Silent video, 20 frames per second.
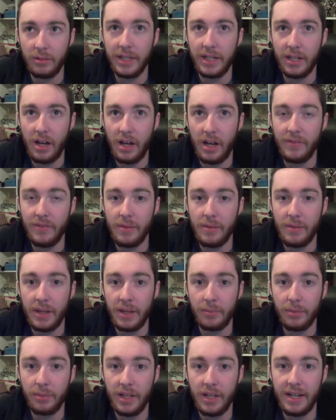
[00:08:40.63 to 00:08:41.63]
of it
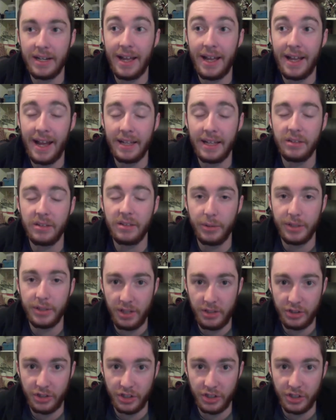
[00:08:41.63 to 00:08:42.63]
being played at the
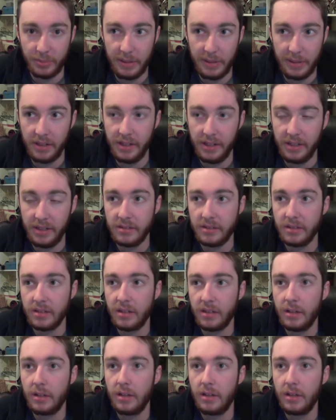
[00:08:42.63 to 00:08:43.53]
PlayStation Experience.